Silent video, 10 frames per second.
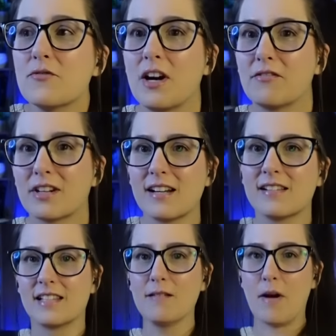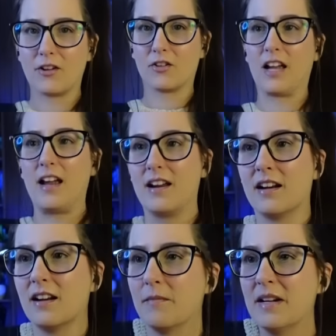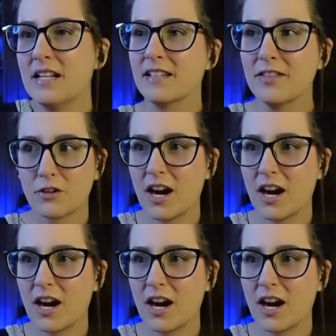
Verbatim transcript: if we're ever going to see Michael Caine. I mean, he's in the